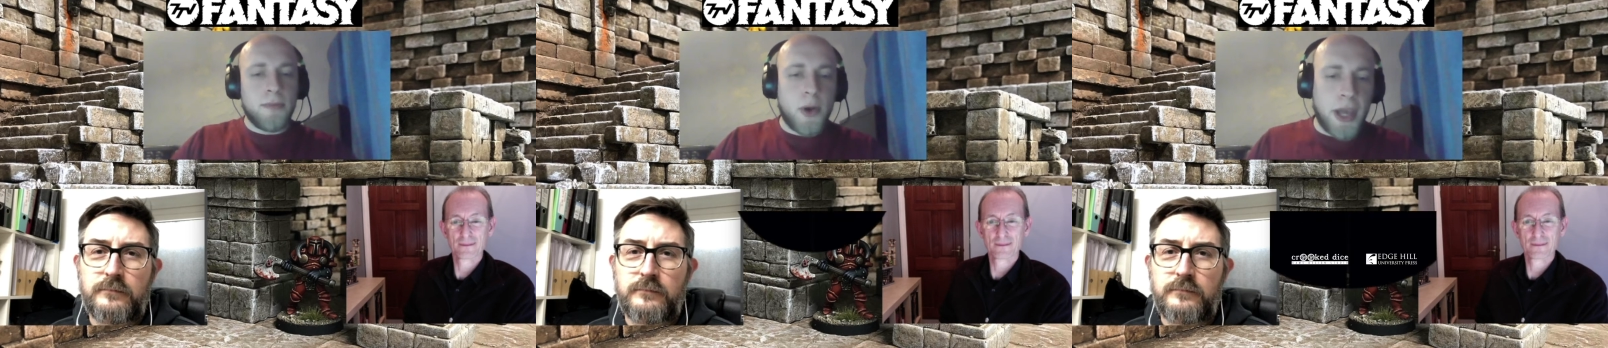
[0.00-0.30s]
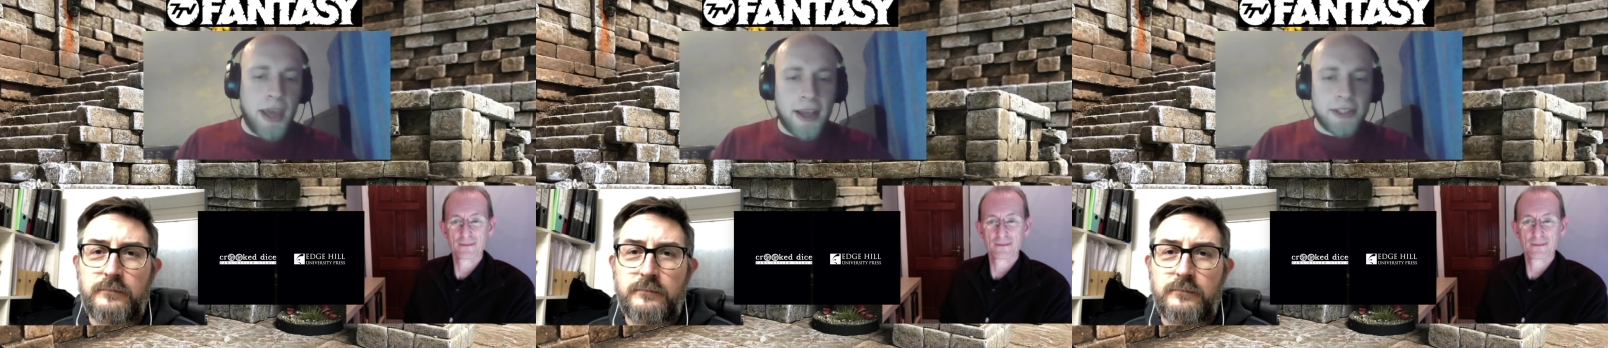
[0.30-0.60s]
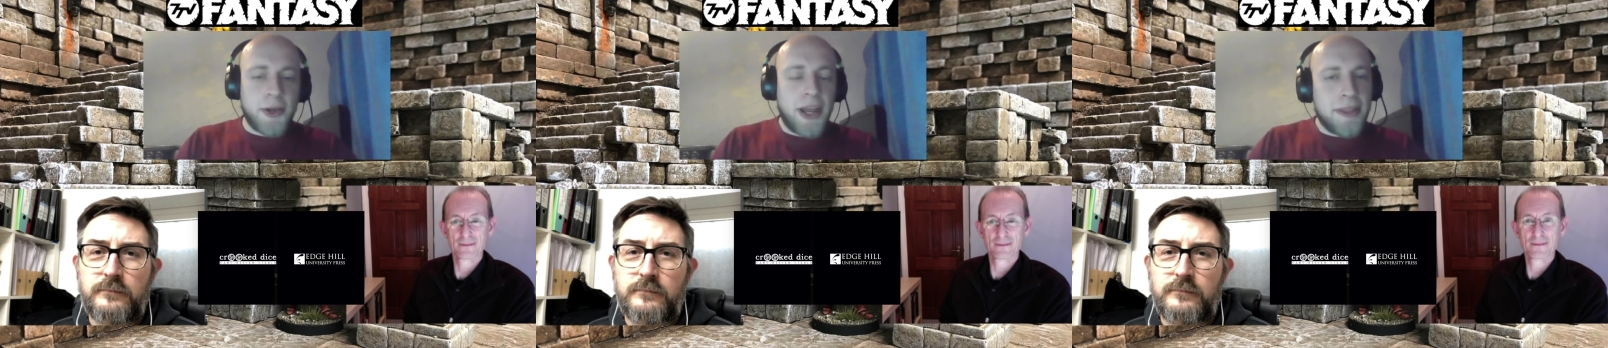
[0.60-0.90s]
Speaker 1: Okay,
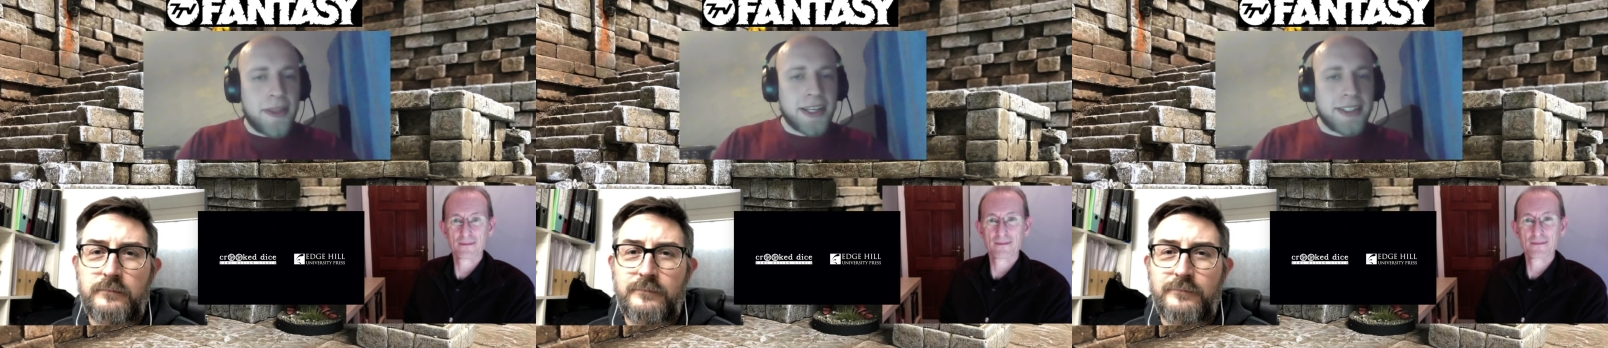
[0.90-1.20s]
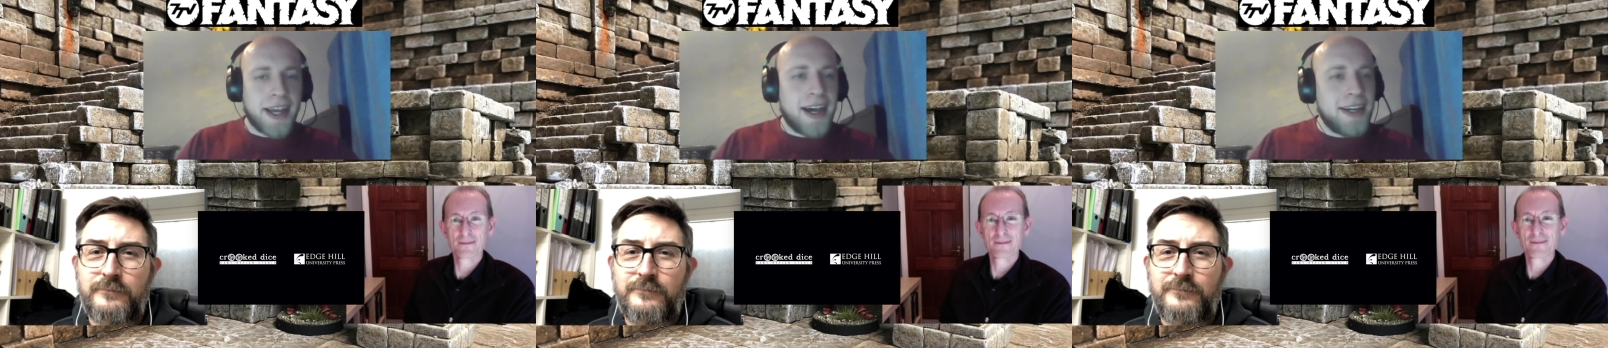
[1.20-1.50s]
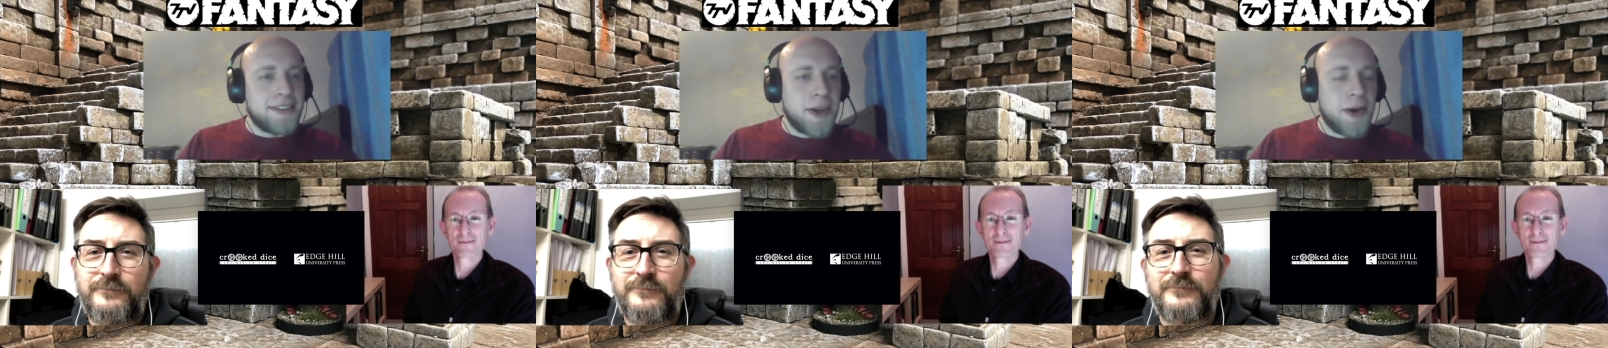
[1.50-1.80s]
that's great. Thanks,
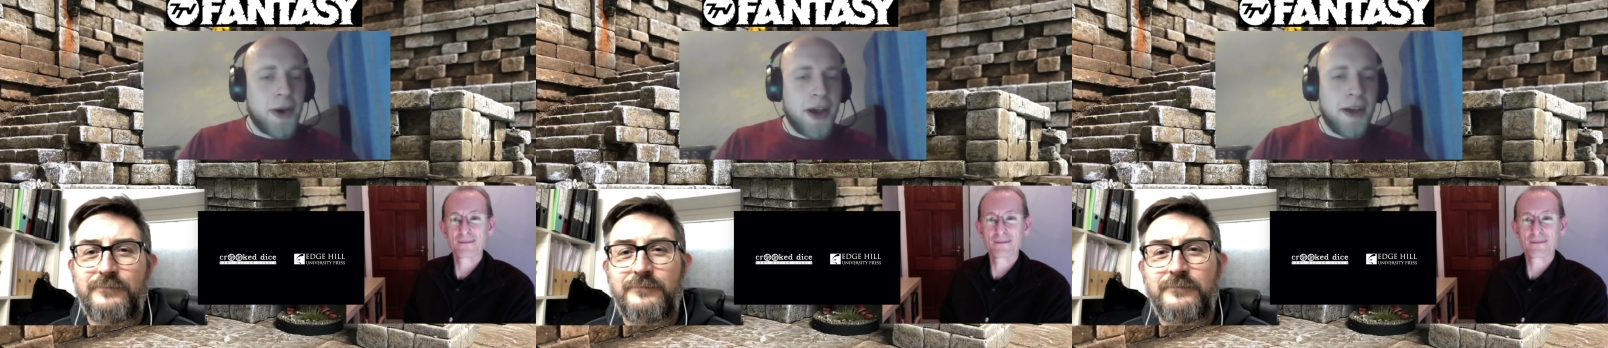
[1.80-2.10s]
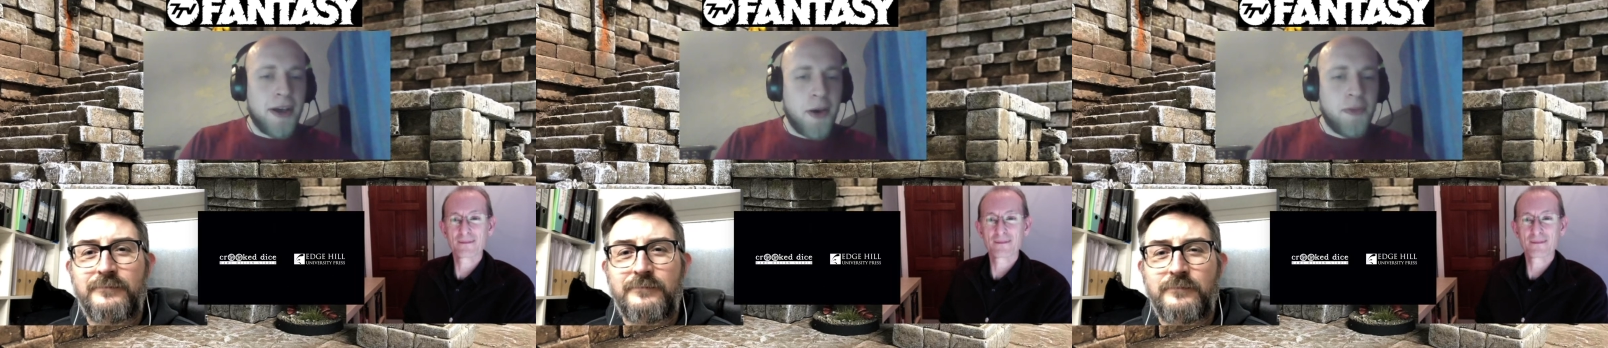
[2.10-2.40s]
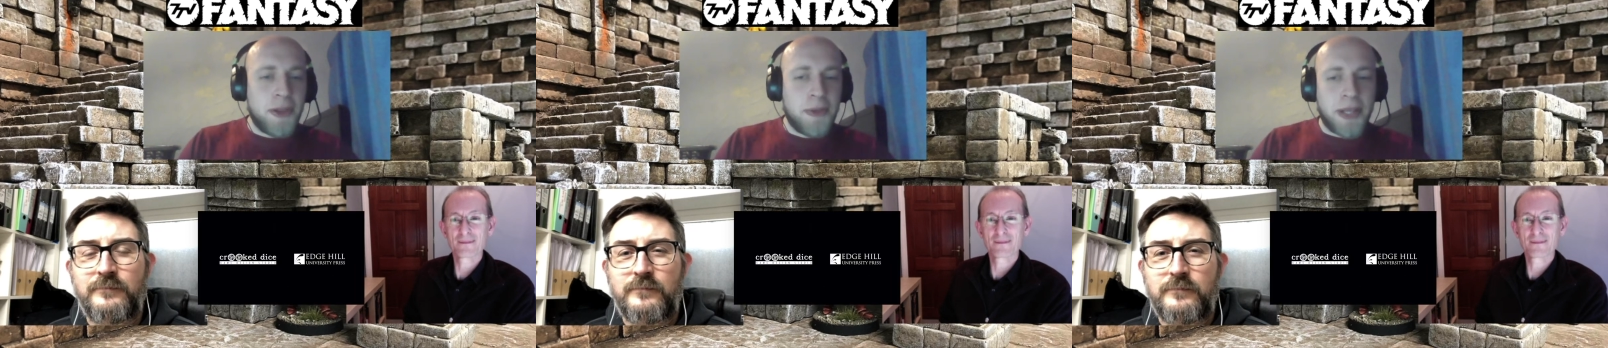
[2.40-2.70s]
guys. So
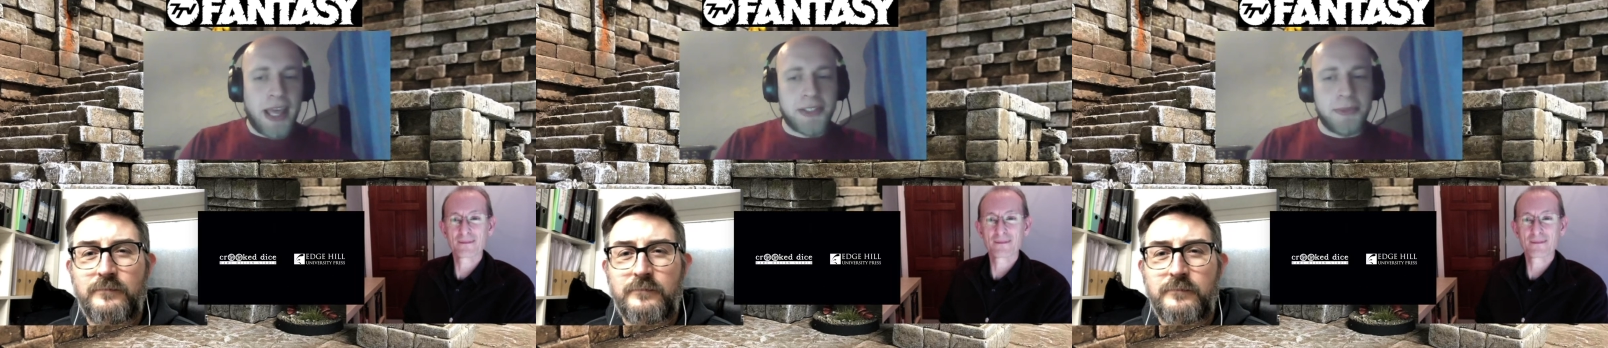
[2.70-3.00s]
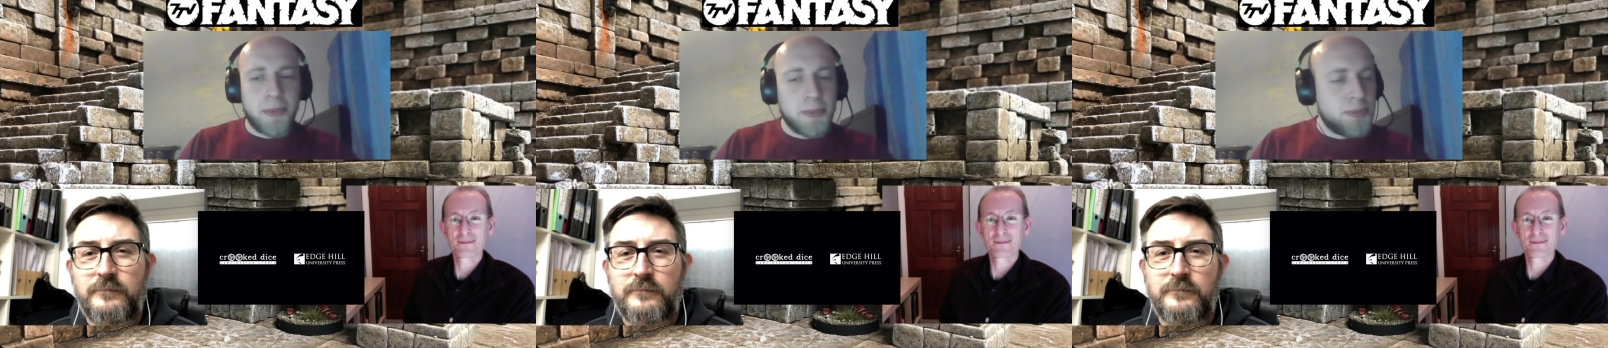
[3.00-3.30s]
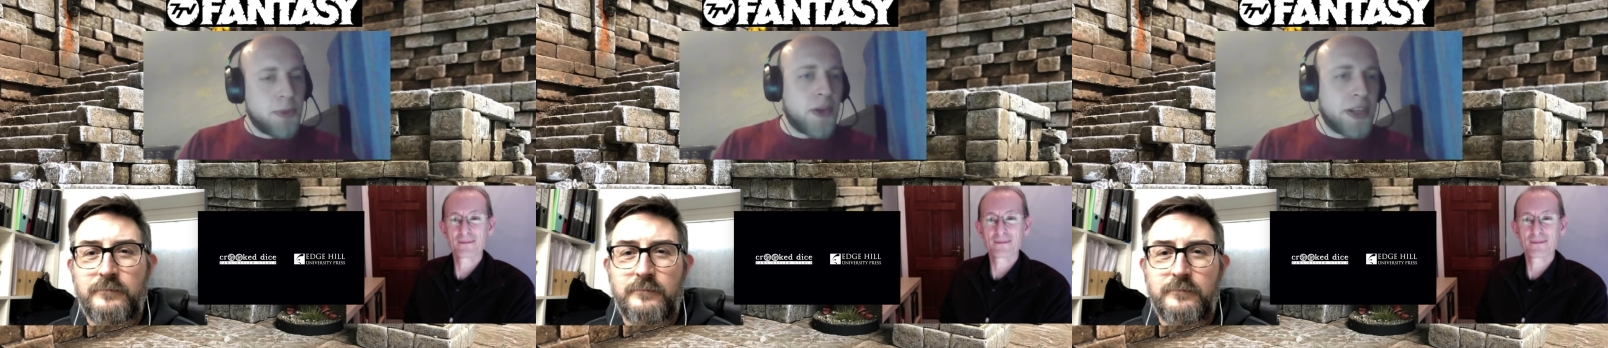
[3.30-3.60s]
hopefully we'll get some
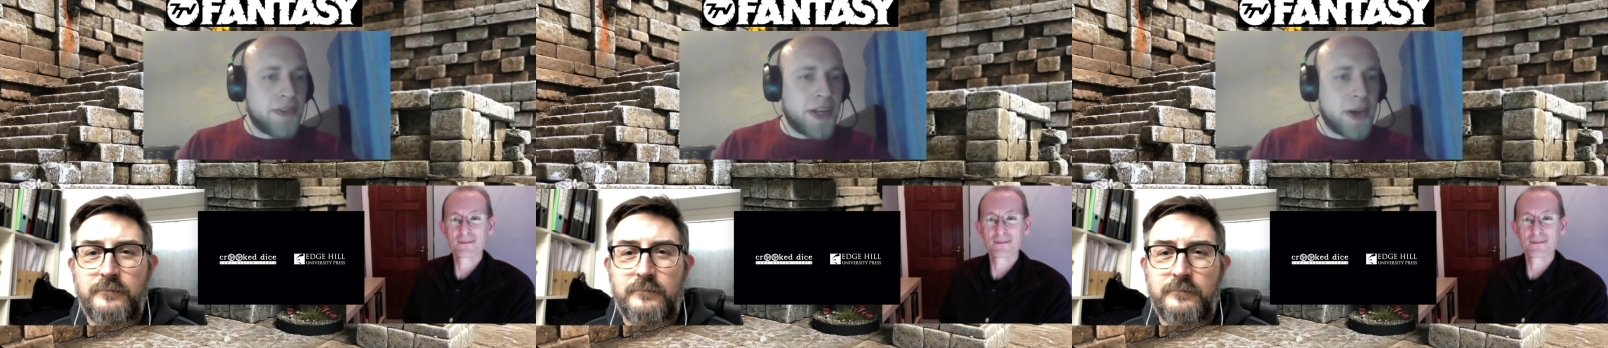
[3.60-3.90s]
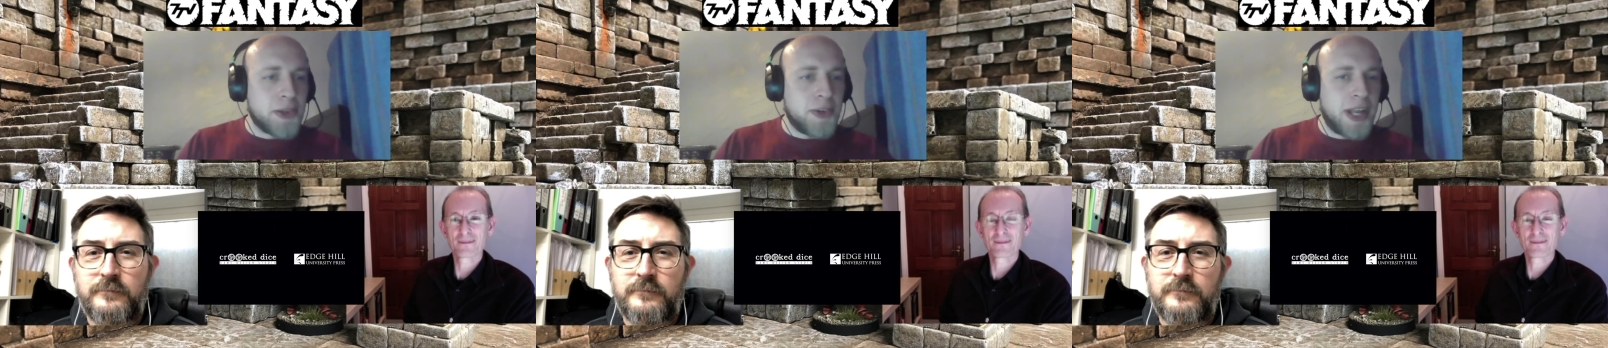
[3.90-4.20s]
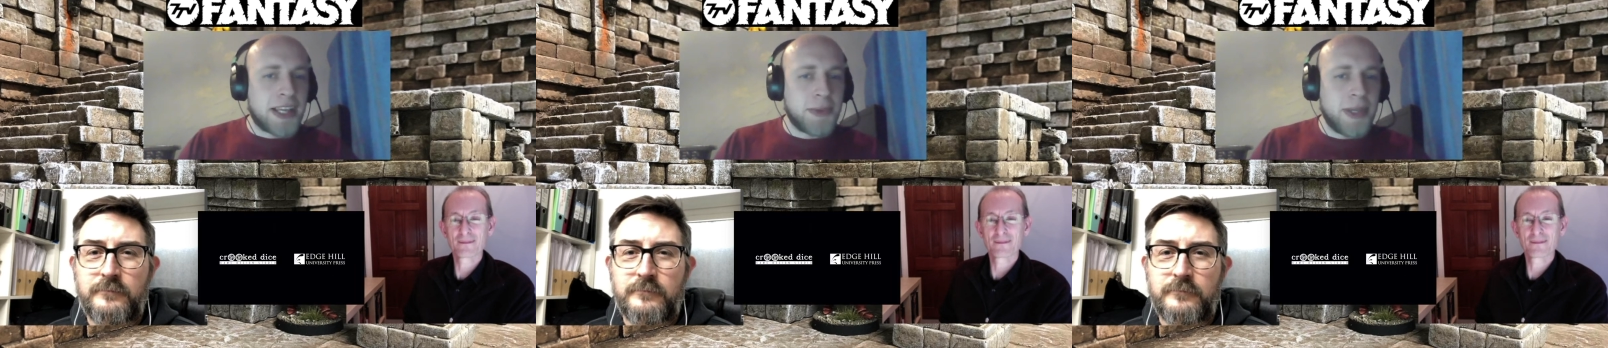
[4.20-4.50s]
more of these videos for next